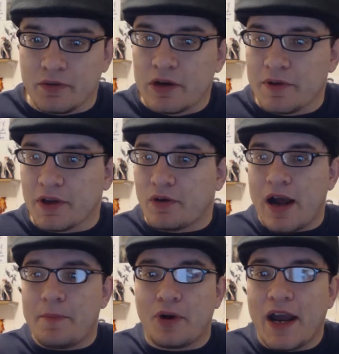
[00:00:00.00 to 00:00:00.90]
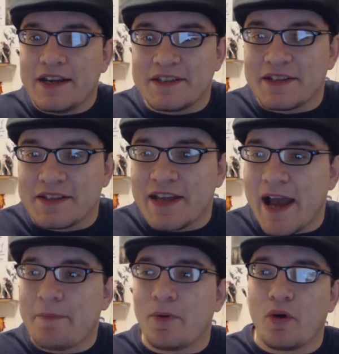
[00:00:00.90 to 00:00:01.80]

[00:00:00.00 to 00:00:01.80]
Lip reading: cream of the crop rise to the top,